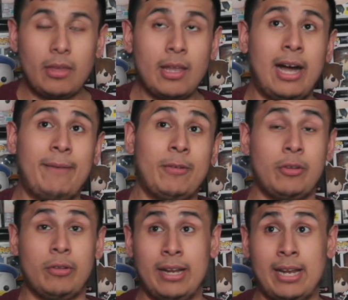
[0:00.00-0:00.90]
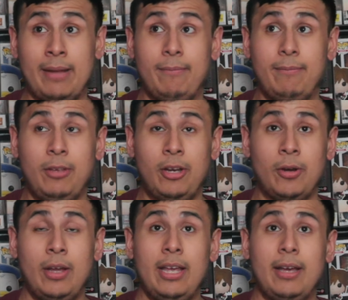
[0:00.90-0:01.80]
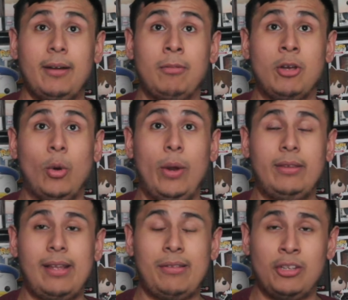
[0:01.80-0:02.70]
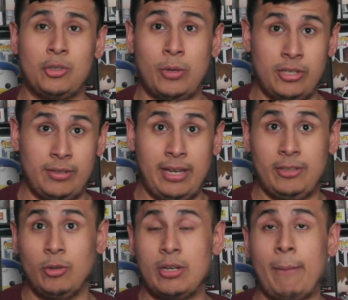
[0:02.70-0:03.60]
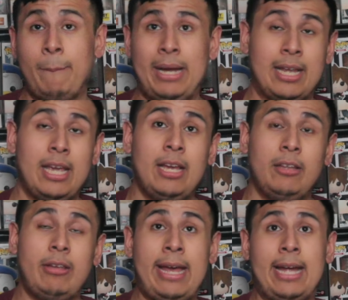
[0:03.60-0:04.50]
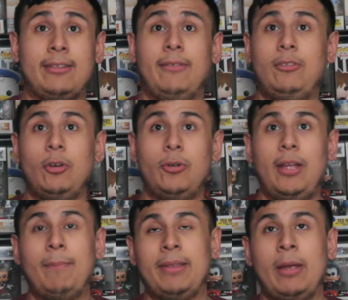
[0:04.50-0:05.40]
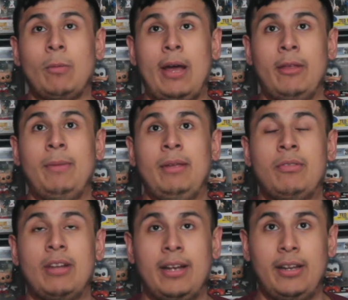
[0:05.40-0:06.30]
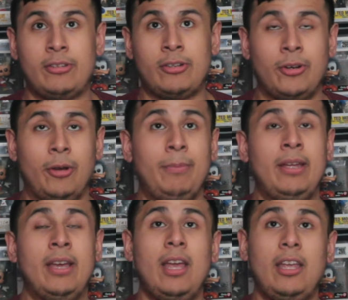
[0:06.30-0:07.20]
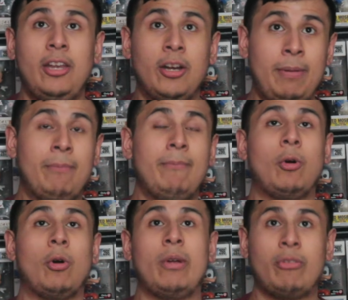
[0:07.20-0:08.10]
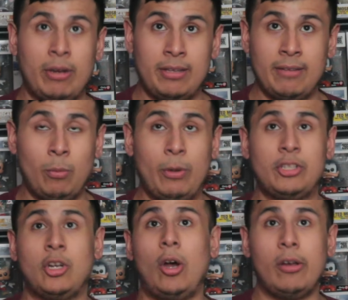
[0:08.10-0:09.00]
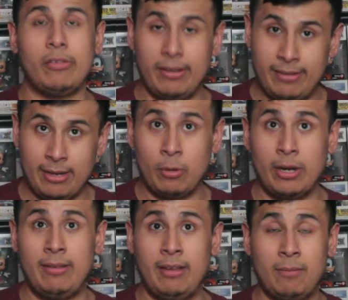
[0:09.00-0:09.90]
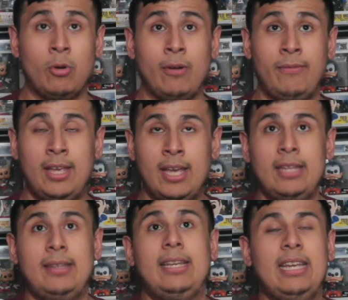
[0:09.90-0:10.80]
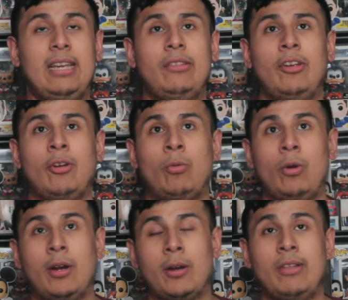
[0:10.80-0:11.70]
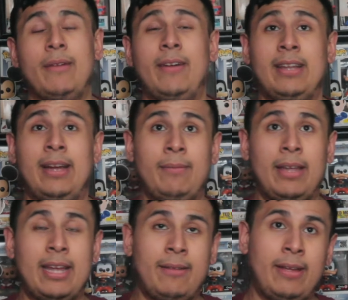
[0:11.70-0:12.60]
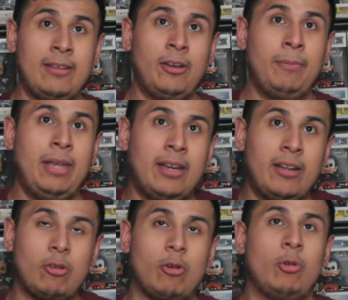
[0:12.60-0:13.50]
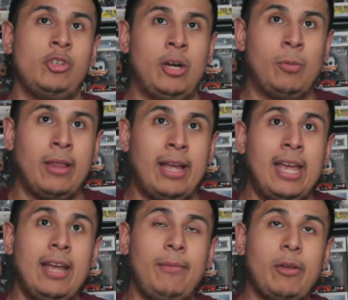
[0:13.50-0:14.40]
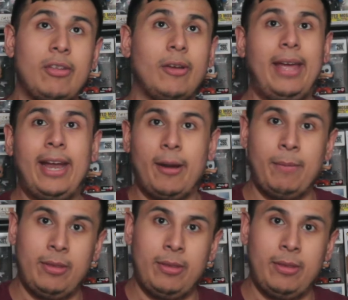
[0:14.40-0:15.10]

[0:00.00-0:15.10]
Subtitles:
officers that kind of, you know, go into that situation, they do come back to active duty, but they rather be stuck in a turtle, be more restrictive on which calls they take, want to take more of the easier work or stuff like that. They're kind of like, you know, being in a turtle shell where like they're still there, but